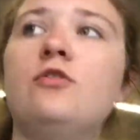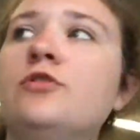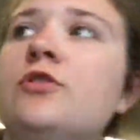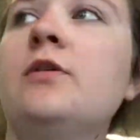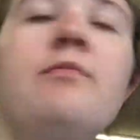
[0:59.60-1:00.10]

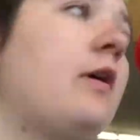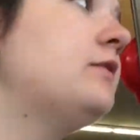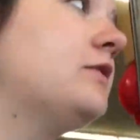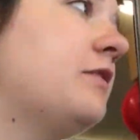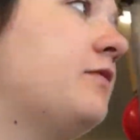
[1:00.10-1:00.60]
usually
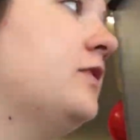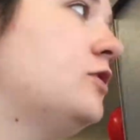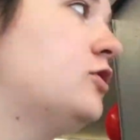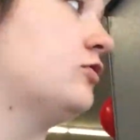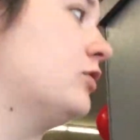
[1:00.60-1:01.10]
prices at vintage
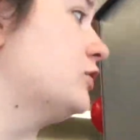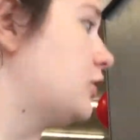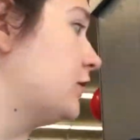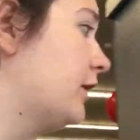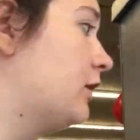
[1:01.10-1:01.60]
stores
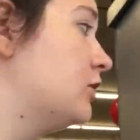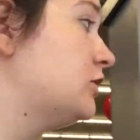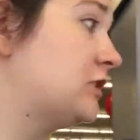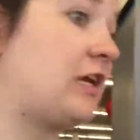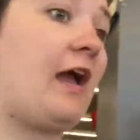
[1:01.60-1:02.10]
are like
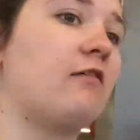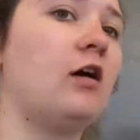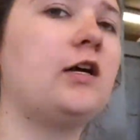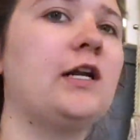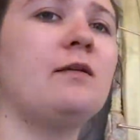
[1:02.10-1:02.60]

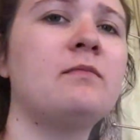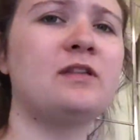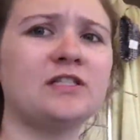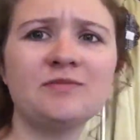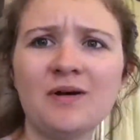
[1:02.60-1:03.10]
skyrocketing, but
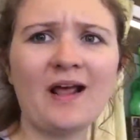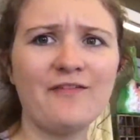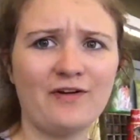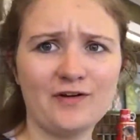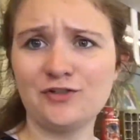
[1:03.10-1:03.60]
this one I
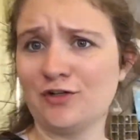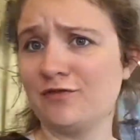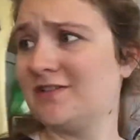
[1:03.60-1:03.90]
found a shirt